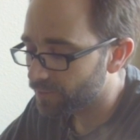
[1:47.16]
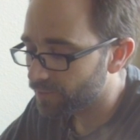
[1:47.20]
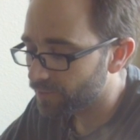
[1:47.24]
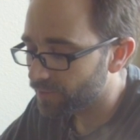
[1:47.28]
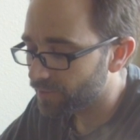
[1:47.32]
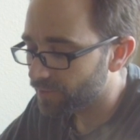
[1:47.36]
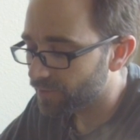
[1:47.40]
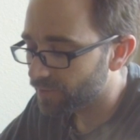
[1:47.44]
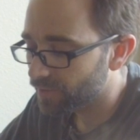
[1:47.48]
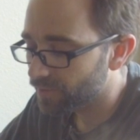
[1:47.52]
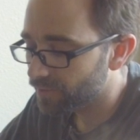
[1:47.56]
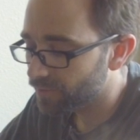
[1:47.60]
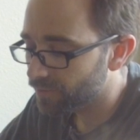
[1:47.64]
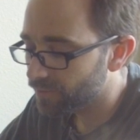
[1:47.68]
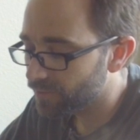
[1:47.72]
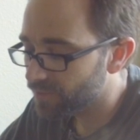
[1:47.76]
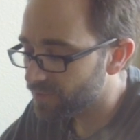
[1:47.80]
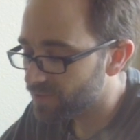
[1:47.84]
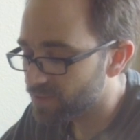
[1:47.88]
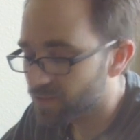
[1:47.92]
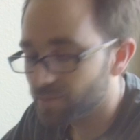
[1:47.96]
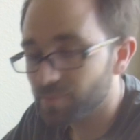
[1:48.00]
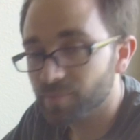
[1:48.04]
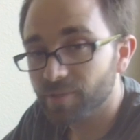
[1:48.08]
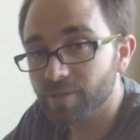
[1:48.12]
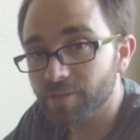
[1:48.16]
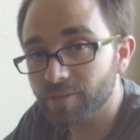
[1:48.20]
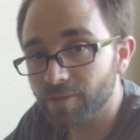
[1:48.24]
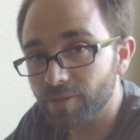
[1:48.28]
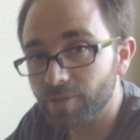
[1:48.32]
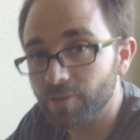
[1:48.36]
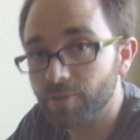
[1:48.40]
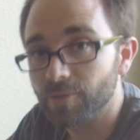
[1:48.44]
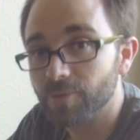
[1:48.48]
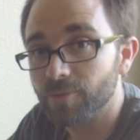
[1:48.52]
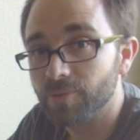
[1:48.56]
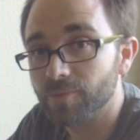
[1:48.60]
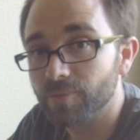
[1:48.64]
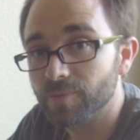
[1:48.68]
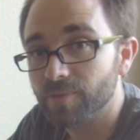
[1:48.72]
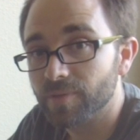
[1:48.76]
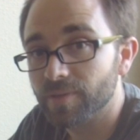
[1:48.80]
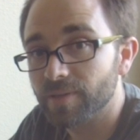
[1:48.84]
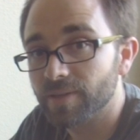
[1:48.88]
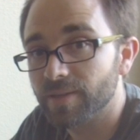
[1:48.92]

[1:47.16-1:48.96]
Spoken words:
with a reasonably low